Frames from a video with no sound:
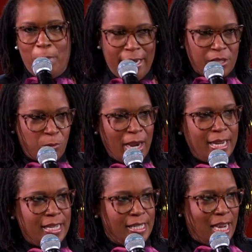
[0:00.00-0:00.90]
makes
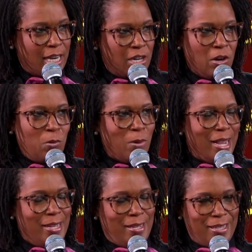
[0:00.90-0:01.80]
ways out of no
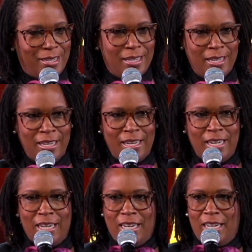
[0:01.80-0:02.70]
way,
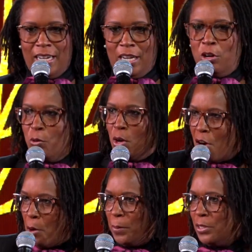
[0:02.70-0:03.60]
and who will
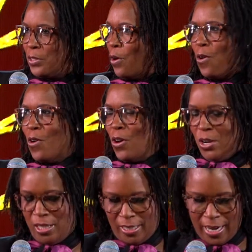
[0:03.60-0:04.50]
open
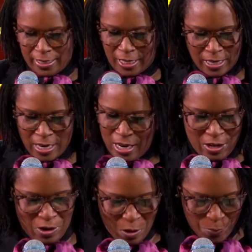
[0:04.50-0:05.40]
doors that
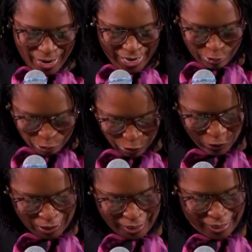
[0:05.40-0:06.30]
no man
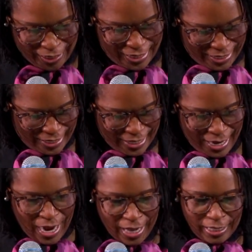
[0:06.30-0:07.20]
could.
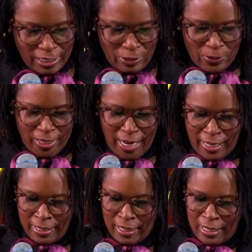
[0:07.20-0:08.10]

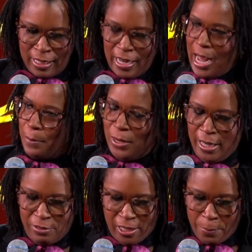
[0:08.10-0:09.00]
Hallelujah. I
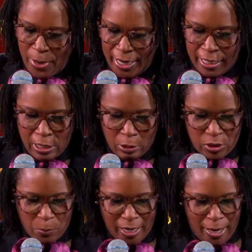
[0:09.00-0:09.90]
believe somebody
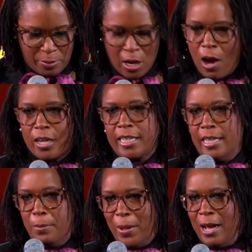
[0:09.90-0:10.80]
knows what I'm talking
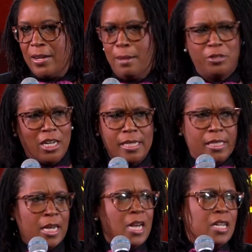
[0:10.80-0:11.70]
about. I'm
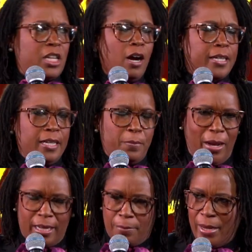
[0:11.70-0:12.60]
just talking
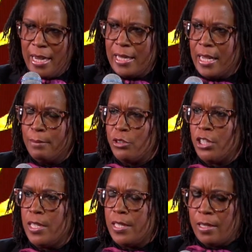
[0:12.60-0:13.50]
about a man named
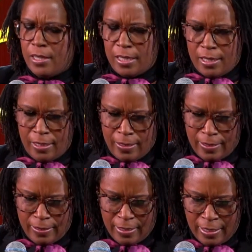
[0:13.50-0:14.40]
Jesus,
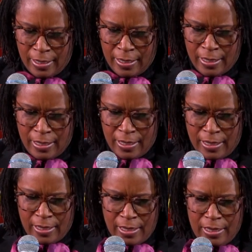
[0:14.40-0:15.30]

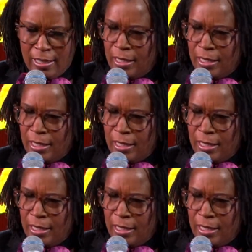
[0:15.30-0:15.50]
the